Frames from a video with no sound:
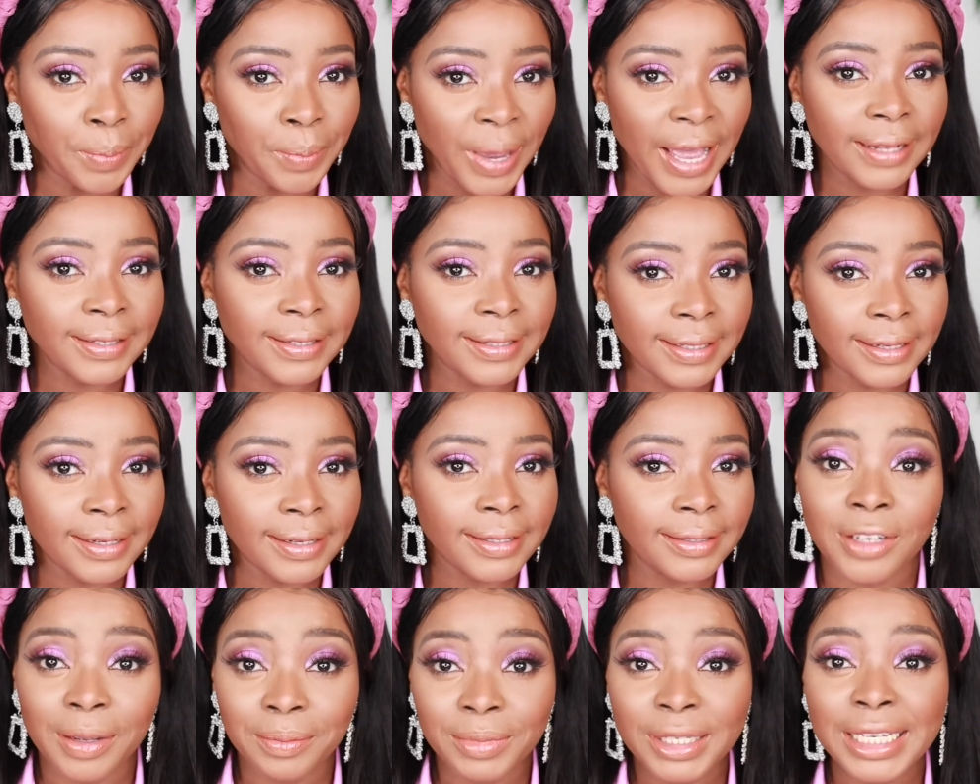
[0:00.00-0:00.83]

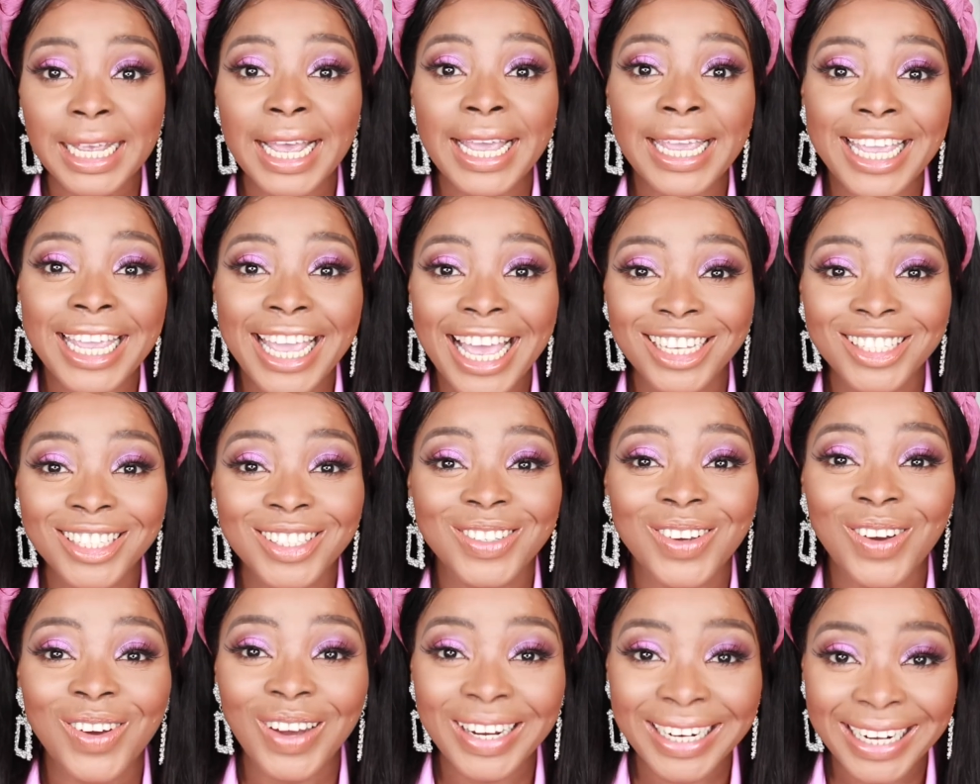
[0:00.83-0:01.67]
better. So I'm saying yes
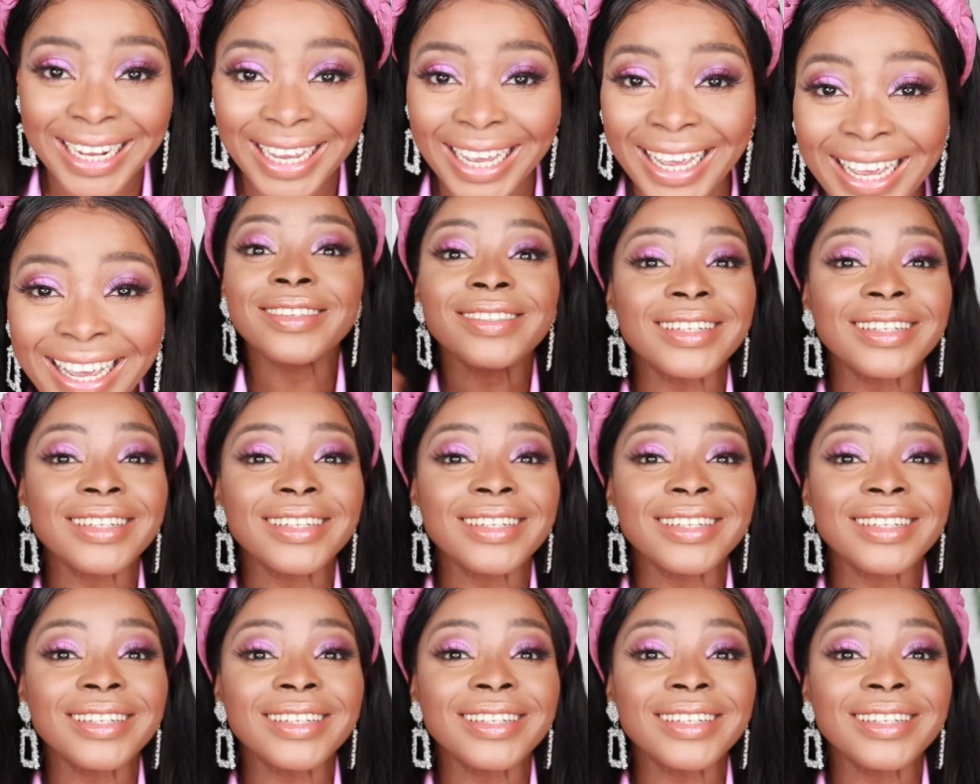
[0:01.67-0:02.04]
to honey.